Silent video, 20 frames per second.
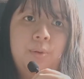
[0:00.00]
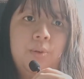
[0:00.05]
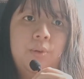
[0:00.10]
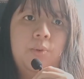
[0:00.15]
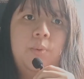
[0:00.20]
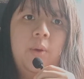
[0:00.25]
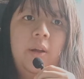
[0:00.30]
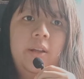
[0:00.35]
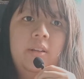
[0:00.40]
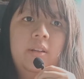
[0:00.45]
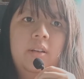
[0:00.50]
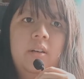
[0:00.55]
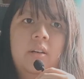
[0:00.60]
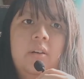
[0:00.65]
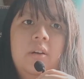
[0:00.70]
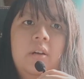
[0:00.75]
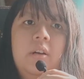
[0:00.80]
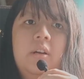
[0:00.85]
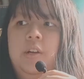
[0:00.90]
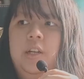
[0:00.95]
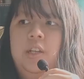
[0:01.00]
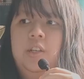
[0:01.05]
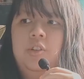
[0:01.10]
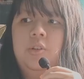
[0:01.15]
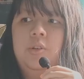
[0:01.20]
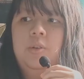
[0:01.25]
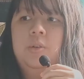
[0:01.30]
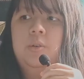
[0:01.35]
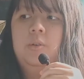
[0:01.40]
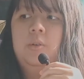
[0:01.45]
So whether
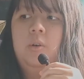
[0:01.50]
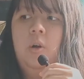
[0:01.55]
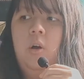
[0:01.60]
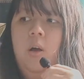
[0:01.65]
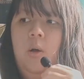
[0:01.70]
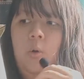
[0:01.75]
Rachel,